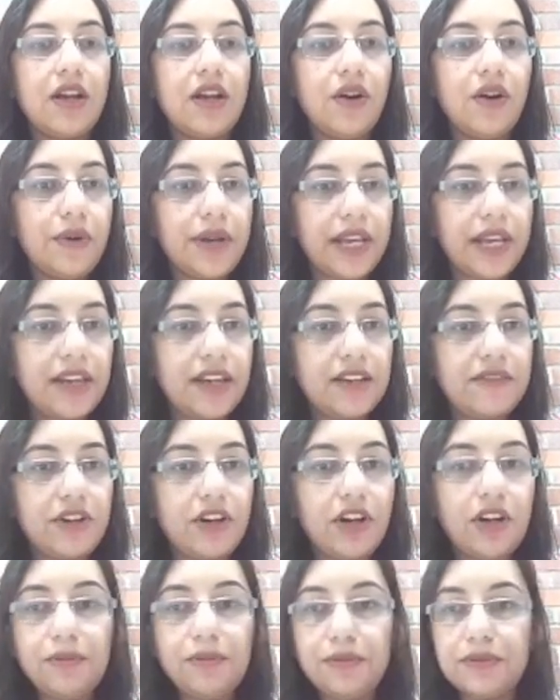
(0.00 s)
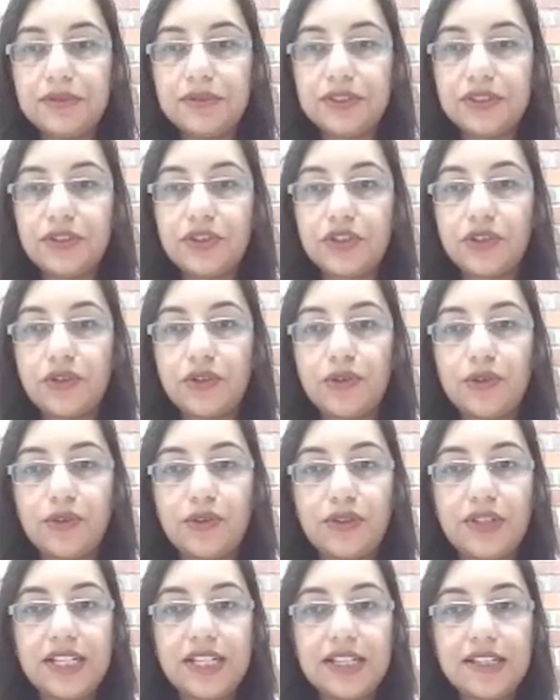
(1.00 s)
Okay, Rob. So
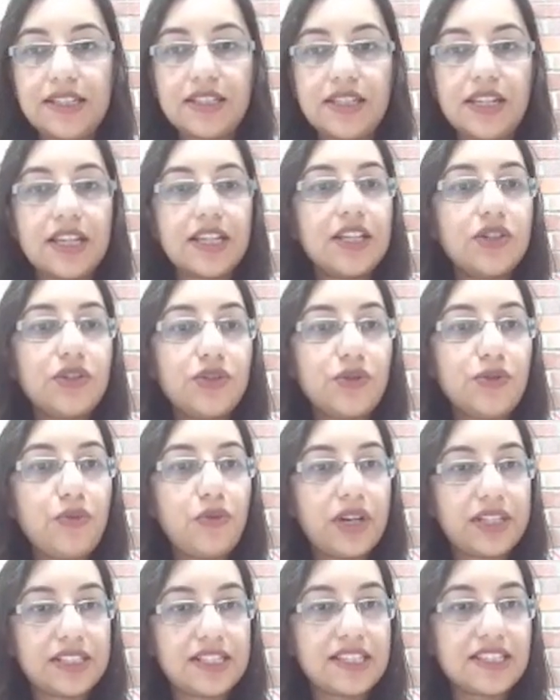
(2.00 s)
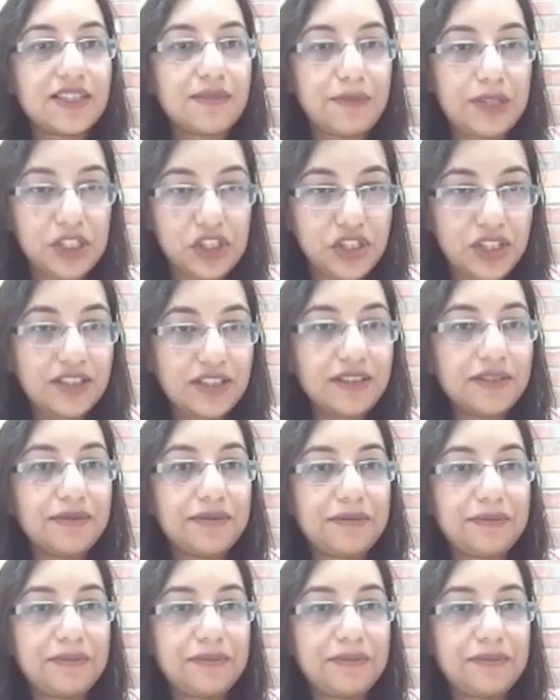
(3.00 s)
let's dig into what is smishing.